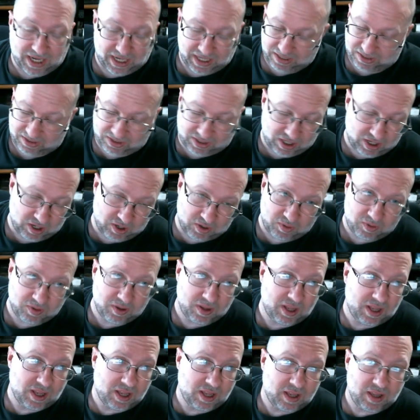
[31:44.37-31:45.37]
it's gotten a
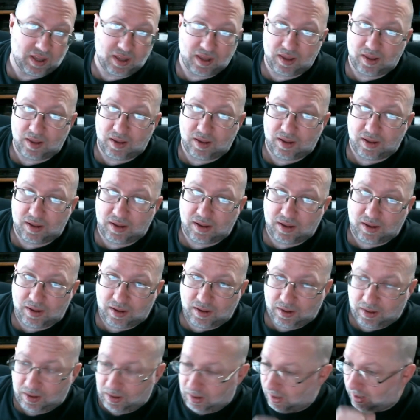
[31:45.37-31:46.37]
lot better, dude.
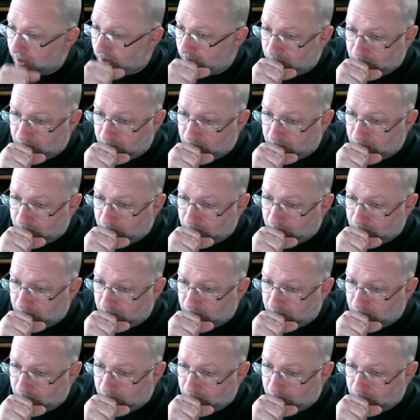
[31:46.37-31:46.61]
A lot